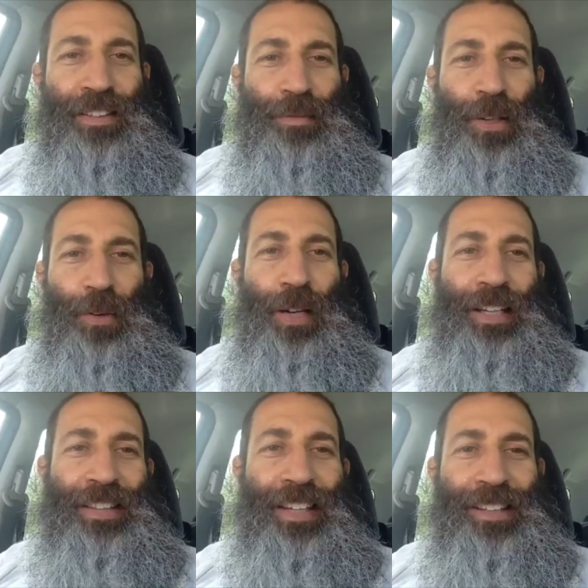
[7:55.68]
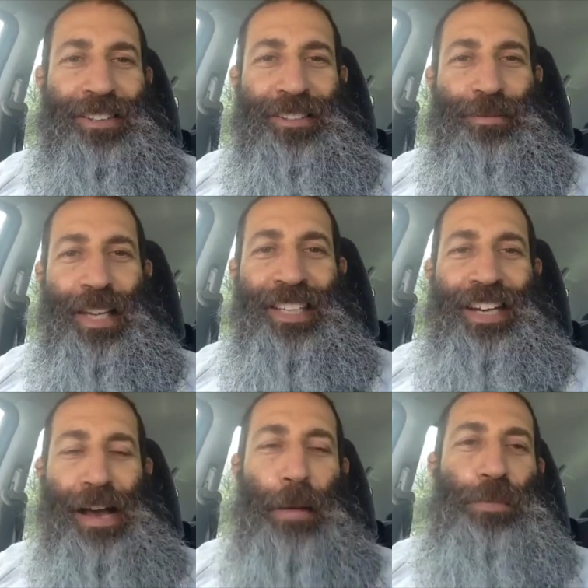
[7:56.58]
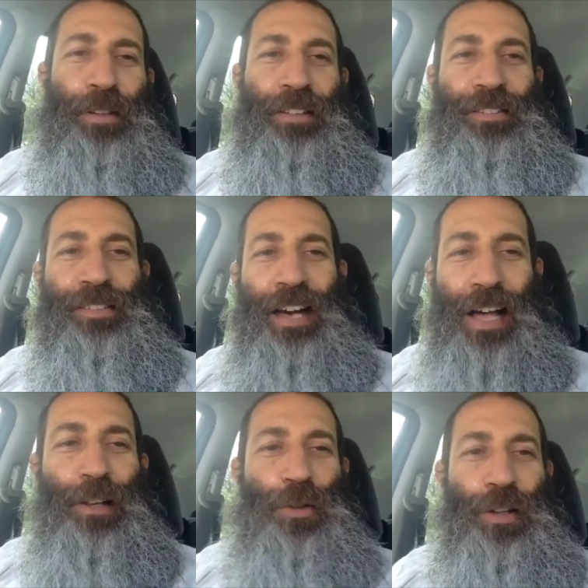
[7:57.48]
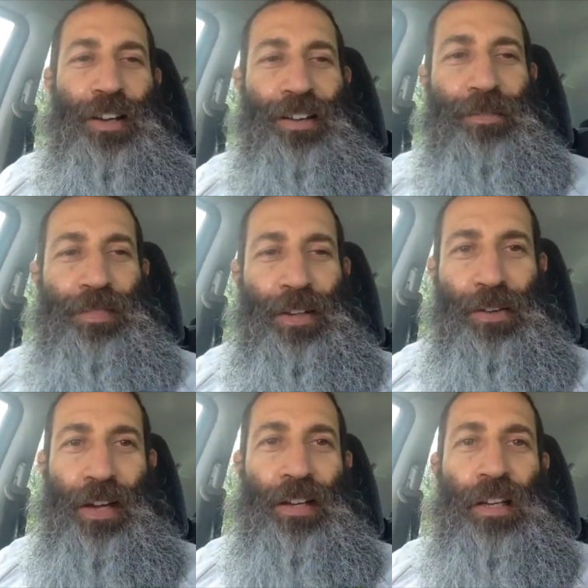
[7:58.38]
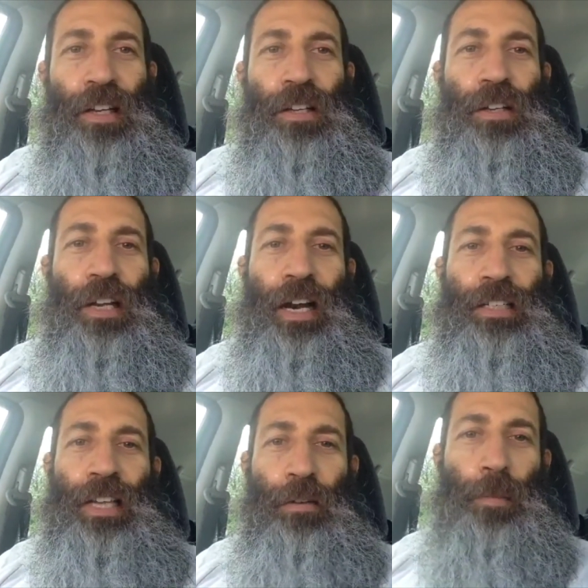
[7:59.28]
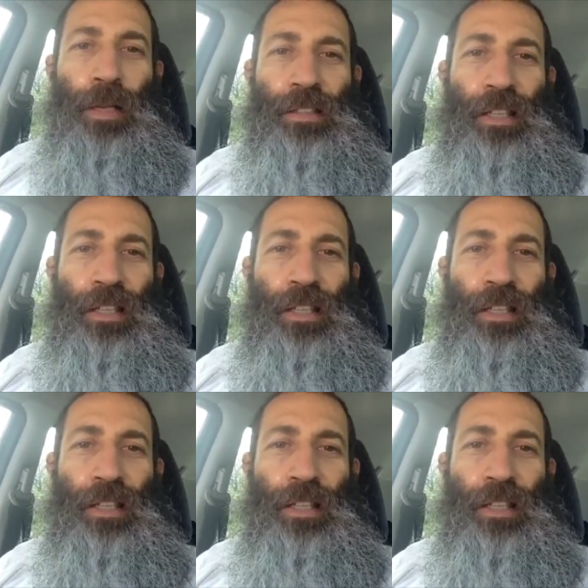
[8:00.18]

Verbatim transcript: going out there, making it happen. Hallelujah. All right, you guys have a blessed